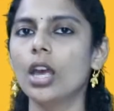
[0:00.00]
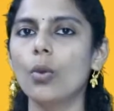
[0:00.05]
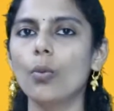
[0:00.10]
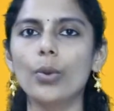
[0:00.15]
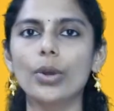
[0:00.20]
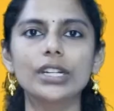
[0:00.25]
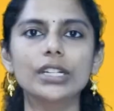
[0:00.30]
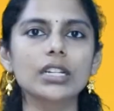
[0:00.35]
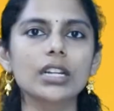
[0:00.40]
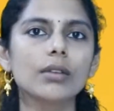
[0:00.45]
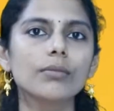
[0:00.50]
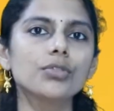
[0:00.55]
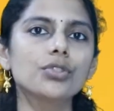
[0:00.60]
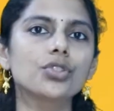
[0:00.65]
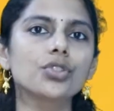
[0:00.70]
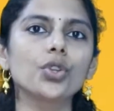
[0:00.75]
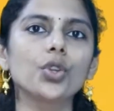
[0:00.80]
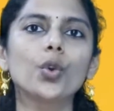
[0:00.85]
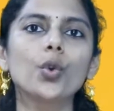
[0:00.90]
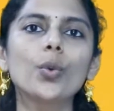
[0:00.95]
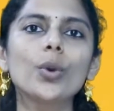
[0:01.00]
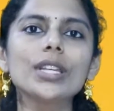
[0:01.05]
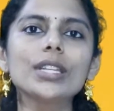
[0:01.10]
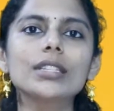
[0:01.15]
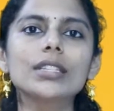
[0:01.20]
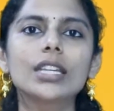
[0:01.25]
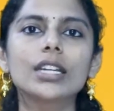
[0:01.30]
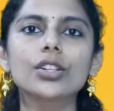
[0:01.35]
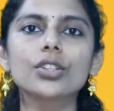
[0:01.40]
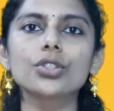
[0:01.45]
When it comes to
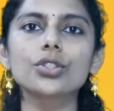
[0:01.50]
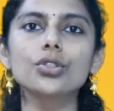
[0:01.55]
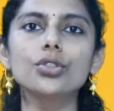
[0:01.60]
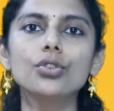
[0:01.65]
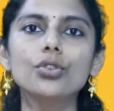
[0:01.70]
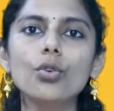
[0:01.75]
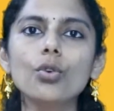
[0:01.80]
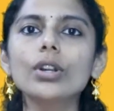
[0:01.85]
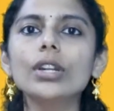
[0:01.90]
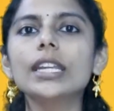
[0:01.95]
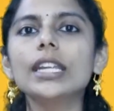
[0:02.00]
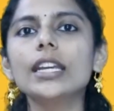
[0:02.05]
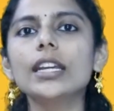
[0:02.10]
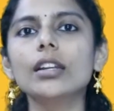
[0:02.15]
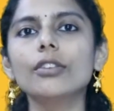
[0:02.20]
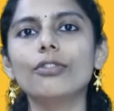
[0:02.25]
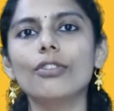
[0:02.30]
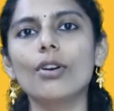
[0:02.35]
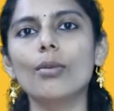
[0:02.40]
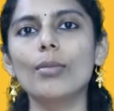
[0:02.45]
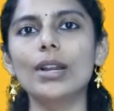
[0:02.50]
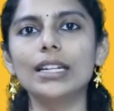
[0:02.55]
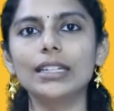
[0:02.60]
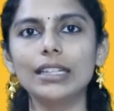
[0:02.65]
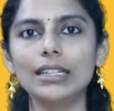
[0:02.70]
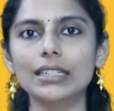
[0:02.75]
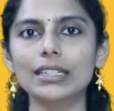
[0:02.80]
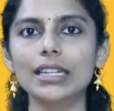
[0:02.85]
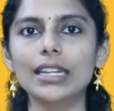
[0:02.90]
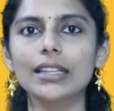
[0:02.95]
US, there is no legal
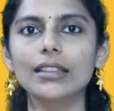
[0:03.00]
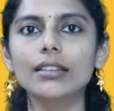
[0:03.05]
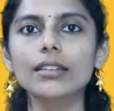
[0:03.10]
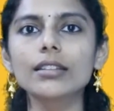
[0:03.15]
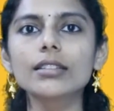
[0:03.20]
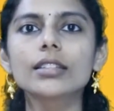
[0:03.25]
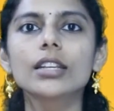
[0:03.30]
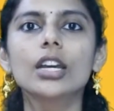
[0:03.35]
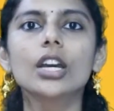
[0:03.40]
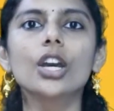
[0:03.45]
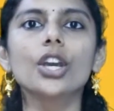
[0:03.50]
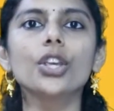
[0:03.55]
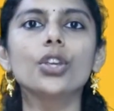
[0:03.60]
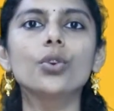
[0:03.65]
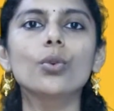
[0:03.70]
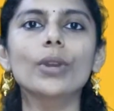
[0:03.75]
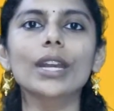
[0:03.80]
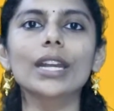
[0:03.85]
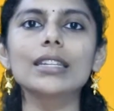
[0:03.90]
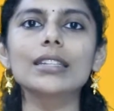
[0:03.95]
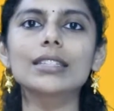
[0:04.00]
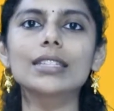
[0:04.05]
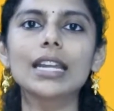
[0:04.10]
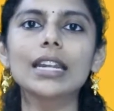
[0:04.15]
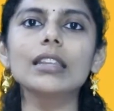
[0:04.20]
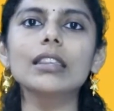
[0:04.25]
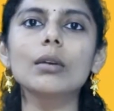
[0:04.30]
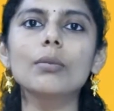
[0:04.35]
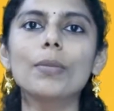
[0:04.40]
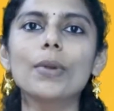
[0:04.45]
formalities like this. You can
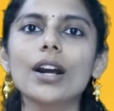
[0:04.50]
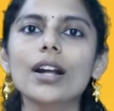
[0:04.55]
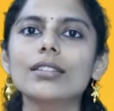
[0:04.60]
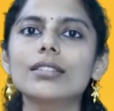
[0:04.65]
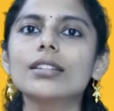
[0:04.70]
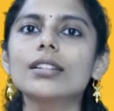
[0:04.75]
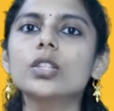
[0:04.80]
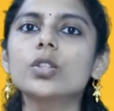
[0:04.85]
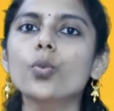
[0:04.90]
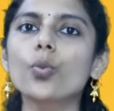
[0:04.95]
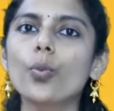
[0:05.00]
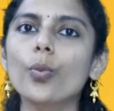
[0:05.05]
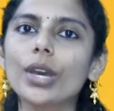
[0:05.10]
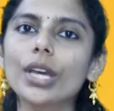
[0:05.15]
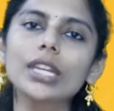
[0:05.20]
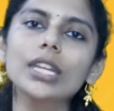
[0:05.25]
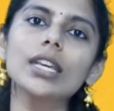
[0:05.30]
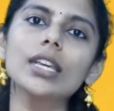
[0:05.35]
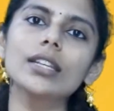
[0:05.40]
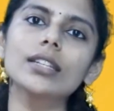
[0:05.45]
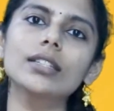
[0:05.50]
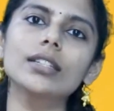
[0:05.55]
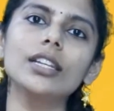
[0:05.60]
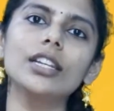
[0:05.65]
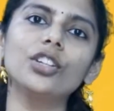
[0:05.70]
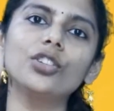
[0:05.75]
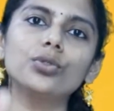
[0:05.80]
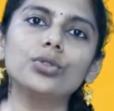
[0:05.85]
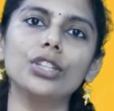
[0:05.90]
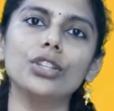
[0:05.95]
send the parcels very
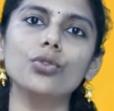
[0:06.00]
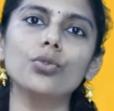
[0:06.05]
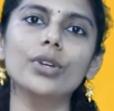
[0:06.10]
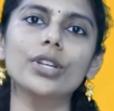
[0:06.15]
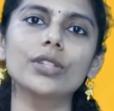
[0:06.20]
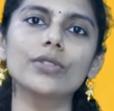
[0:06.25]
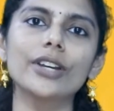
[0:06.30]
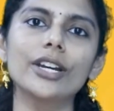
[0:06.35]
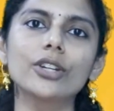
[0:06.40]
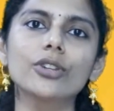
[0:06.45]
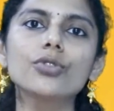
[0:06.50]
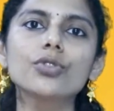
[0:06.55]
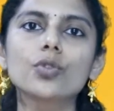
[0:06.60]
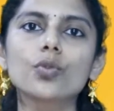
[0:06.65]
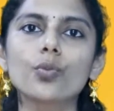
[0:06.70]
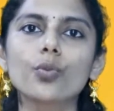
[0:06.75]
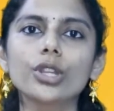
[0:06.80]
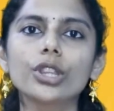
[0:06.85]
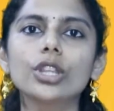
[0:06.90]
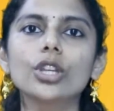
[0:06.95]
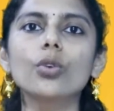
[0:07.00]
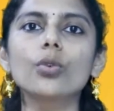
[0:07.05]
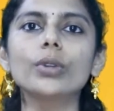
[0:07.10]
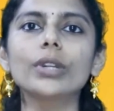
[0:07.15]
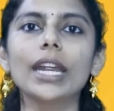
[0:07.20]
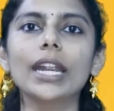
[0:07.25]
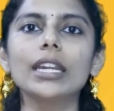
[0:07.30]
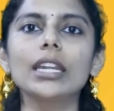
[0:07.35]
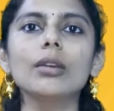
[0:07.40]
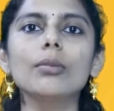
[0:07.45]
easily to the US warehouse
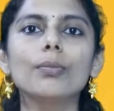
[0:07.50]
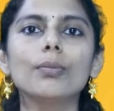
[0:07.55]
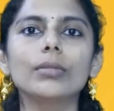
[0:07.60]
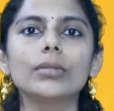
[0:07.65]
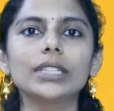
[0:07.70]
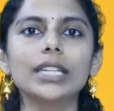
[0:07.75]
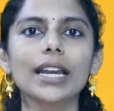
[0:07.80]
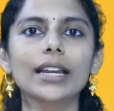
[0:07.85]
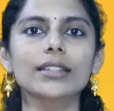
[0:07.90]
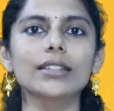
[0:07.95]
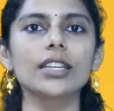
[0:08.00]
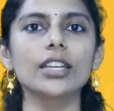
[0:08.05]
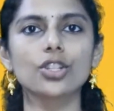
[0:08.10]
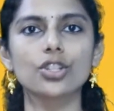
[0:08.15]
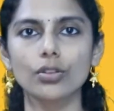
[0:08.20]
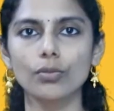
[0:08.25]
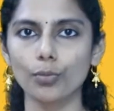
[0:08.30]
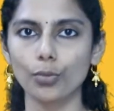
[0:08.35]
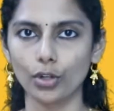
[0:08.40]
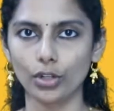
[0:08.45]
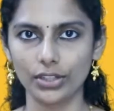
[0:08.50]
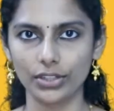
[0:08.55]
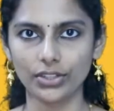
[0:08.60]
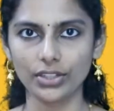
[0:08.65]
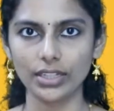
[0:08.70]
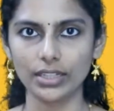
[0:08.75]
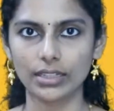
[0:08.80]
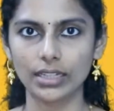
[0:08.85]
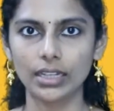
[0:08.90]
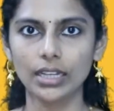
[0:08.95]
without any taxation
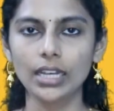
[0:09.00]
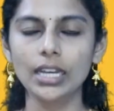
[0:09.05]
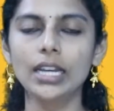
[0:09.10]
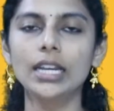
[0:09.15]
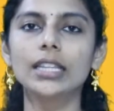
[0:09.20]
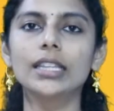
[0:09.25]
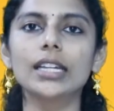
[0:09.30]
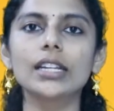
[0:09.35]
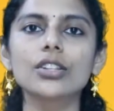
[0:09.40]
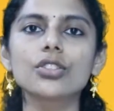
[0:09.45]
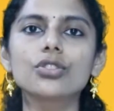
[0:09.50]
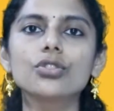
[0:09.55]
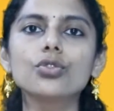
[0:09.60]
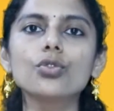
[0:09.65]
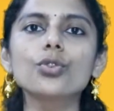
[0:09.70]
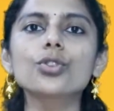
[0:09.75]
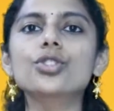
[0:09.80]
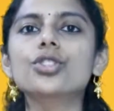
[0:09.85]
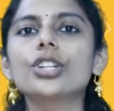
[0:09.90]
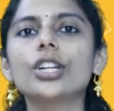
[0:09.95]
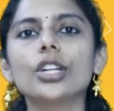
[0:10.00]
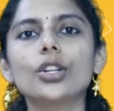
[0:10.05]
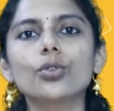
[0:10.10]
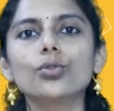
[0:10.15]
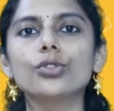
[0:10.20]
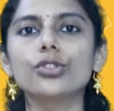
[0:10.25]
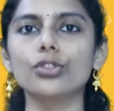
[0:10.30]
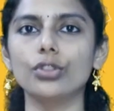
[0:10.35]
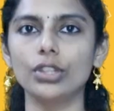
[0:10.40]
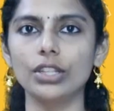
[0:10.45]
policies. There is no strict
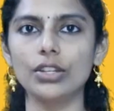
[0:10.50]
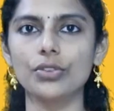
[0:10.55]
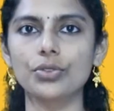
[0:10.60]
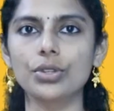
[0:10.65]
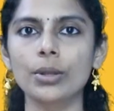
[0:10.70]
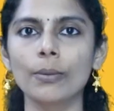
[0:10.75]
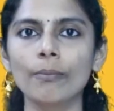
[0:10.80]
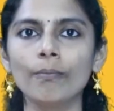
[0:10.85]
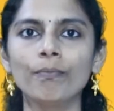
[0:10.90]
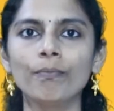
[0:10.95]
rules on this.